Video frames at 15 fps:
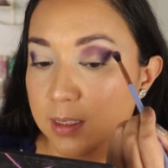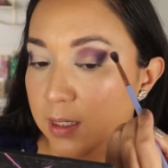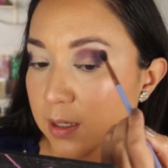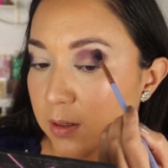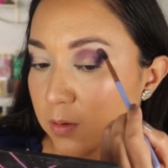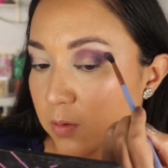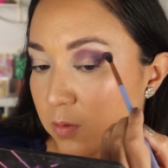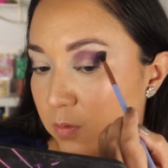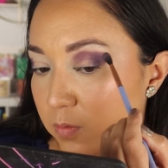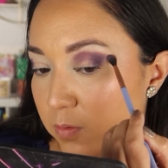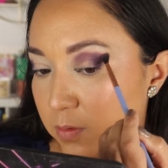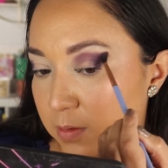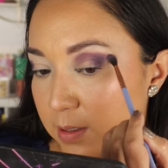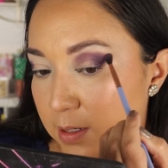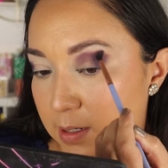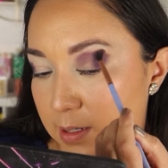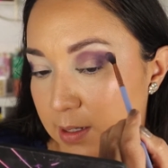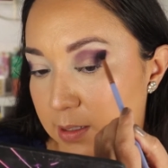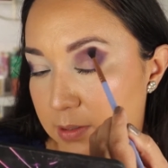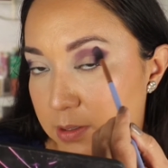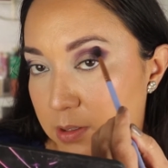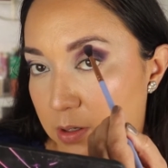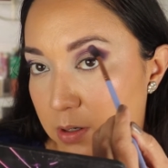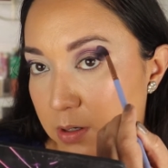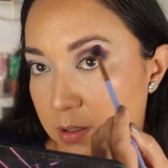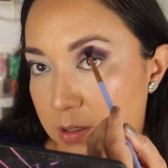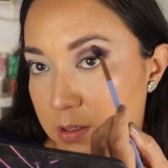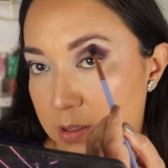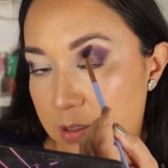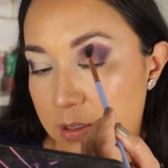and over that like dark